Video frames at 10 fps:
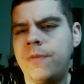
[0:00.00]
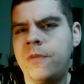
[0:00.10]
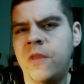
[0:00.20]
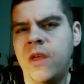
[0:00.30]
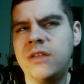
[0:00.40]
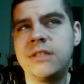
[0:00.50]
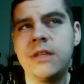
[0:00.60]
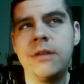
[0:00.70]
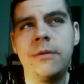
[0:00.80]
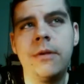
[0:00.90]
Things
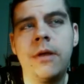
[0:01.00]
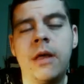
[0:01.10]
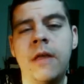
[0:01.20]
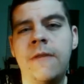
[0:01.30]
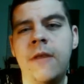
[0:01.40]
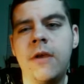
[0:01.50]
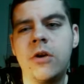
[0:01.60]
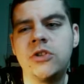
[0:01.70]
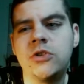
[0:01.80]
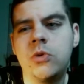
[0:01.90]
that I think
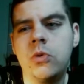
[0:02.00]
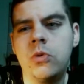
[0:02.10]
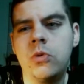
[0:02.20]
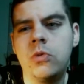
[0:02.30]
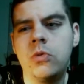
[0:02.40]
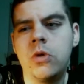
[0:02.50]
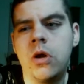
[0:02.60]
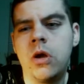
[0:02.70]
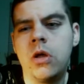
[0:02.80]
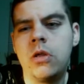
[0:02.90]
are so
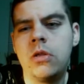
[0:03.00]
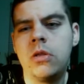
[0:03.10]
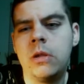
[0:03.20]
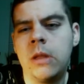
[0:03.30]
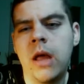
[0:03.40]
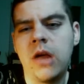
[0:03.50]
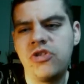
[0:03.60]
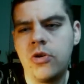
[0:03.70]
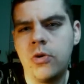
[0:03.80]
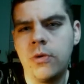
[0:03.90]

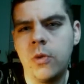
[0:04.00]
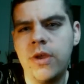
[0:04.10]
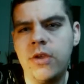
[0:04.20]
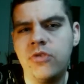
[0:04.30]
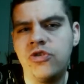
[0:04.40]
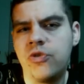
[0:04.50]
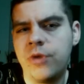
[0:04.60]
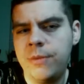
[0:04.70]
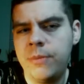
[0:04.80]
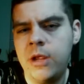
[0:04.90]
logical in the way you should
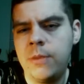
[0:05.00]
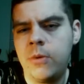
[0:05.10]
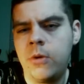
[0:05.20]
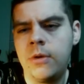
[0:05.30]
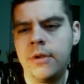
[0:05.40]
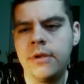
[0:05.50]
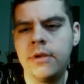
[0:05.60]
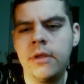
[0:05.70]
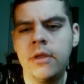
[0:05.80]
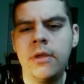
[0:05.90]
treat people and
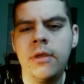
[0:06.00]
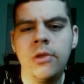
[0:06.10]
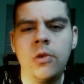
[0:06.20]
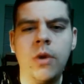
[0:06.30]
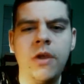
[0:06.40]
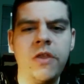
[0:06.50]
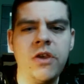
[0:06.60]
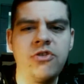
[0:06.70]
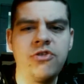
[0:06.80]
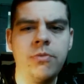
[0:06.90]
the way
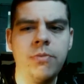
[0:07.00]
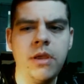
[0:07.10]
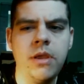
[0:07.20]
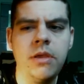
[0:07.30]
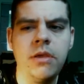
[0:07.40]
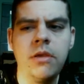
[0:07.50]
things should be,